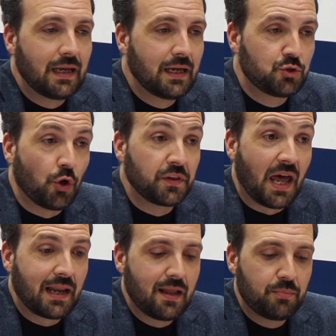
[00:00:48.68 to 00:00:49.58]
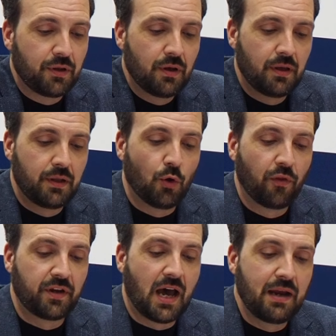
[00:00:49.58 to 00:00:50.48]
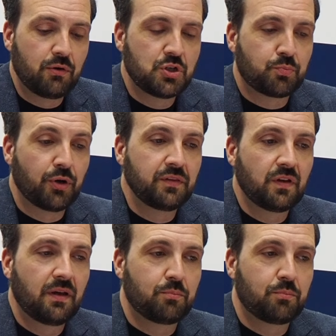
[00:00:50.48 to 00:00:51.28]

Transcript: John Dunlap, a Northern Irish printer,